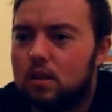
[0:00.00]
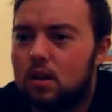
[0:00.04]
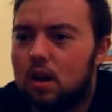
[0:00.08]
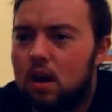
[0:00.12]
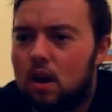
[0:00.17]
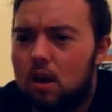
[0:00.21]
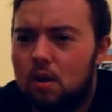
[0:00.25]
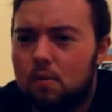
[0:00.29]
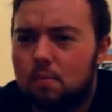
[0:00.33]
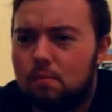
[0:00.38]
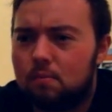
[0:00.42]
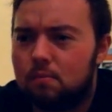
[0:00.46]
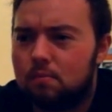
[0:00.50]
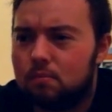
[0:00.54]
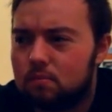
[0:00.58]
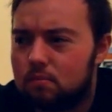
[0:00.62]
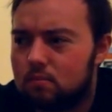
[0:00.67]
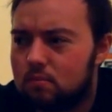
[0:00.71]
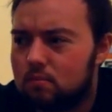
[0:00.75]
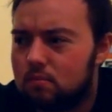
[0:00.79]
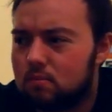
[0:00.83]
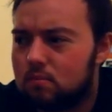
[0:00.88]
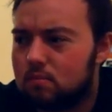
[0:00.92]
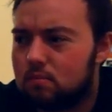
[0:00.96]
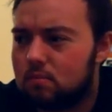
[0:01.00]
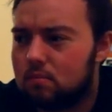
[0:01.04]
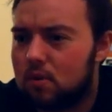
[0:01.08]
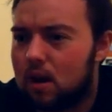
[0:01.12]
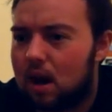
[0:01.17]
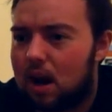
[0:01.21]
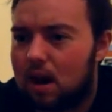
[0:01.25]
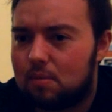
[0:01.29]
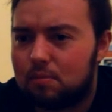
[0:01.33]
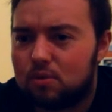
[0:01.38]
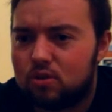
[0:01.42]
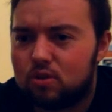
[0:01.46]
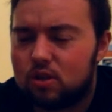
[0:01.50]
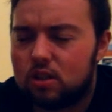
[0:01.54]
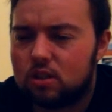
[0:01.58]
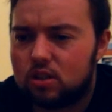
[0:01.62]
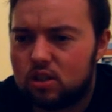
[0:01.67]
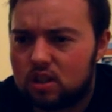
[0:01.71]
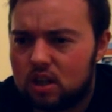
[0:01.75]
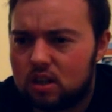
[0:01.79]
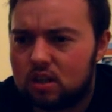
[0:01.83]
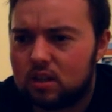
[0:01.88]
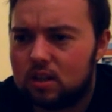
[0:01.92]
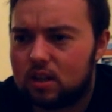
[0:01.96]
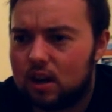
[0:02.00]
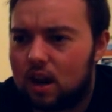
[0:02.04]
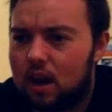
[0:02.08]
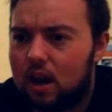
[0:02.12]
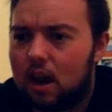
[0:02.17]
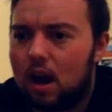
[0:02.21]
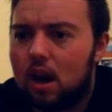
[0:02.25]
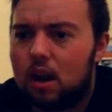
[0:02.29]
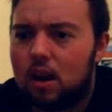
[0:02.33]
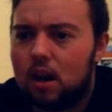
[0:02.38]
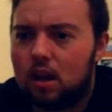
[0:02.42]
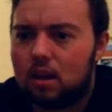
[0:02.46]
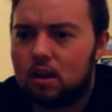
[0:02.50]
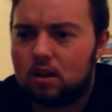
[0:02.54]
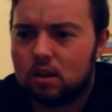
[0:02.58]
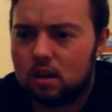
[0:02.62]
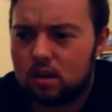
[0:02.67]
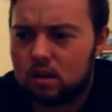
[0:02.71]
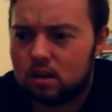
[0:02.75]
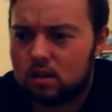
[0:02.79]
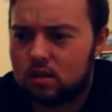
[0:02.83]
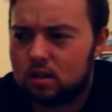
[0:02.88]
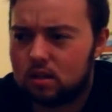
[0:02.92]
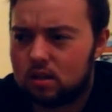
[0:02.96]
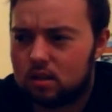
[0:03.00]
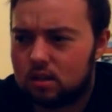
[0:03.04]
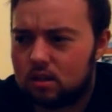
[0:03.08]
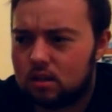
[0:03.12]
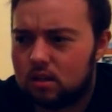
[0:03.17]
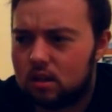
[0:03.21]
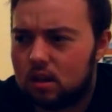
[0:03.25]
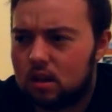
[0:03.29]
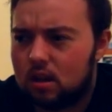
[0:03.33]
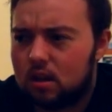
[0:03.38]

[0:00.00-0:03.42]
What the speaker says: I'm a transgender guy, I like girls, and